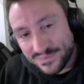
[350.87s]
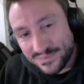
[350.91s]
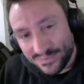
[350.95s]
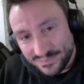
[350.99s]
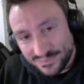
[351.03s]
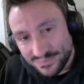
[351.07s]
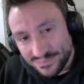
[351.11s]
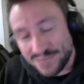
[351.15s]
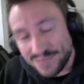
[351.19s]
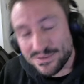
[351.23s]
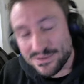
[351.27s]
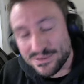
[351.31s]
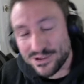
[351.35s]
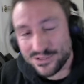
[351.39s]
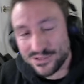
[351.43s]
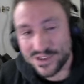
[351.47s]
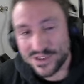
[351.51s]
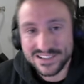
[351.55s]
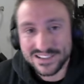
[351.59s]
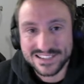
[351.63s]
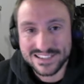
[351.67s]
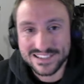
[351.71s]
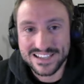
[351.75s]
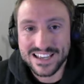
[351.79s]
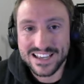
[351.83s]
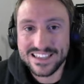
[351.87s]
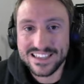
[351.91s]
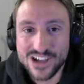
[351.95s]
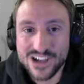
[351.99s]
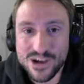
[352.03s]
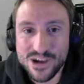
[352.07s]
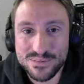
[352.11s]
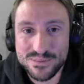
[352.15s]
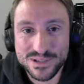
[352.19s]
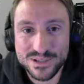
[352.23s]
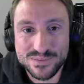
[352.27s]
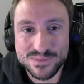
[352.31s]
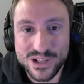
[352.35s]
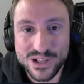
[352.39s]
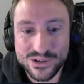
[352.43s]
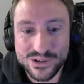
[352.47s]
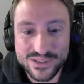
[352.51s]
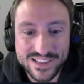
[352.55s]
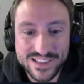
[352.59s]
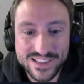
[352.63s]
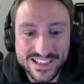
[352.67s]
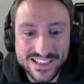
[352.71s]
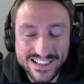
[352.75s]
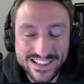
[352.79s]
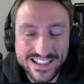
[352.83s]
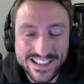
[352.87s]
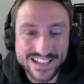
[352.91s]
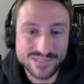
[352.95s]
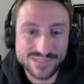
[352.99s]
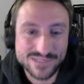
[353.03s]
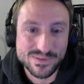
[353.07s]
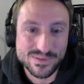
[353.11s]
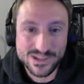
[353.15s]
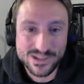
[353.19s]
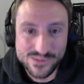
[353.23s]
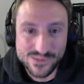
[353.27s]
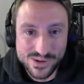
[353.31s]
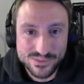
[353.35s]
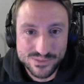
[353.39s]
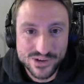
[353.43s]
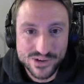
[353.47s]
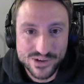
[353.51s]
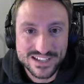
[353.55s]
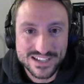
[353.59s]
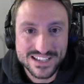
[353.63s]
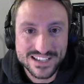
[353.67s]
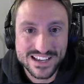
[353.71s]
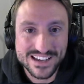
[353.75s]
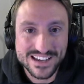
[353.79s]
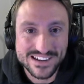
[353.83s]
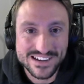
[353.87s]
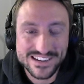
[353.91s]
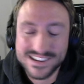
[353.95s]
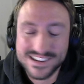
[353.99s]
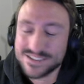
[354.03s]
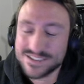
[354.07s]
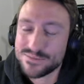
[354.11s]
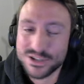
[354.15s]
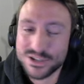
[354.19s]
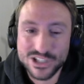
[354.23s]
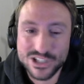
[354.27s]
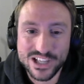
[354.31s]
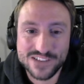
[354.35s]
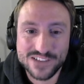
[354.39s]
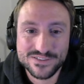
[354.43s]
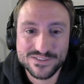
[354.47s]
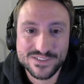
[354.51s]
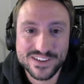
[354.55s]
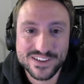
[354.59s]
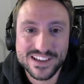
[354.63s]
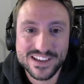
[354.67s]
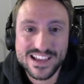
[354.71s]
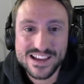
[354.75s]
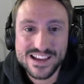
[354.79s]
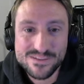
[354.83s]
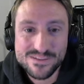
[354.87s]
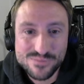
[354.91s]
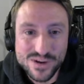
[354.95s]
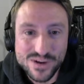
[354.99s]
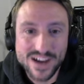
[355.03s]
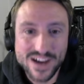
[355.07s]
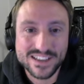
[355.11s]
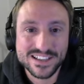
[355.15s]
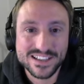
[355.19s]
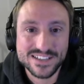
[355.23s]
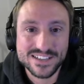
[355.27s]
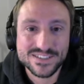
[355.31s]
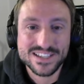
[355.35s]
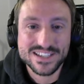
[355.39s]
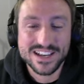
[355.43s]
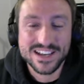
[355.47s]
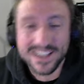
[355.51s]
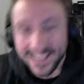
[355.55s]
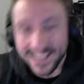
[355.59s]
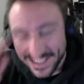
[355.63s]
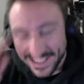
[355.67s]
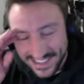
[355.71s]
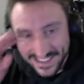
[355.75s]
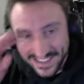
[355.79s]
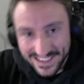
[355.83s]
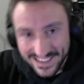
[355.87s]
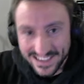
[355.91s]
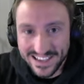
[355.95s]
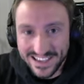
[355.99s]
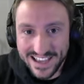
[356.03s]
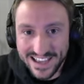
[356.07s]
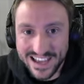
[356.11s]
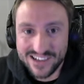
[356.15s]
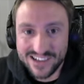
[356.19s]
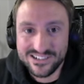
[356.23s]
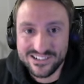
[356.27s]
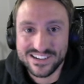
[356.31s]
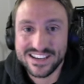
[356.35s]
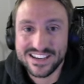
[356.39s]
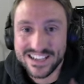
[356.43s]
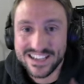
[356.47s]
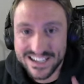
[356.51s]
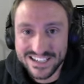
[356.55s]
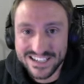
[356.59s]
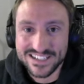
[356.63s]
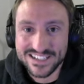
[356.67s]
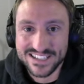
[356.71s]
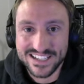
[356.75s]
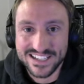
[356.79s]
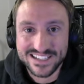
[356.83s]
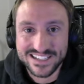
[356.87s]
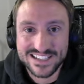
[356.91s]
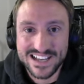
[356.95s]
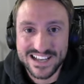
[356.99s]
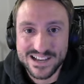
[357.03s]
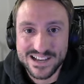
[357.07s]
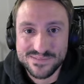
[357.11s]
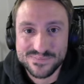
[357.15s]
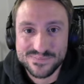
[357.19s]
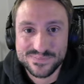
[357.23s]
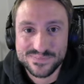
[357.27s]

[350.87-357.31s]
give me your thoughts in the comments below. That's basically what I'm trying to say here. Much love. Brian the Leafs guy, out. Until next time.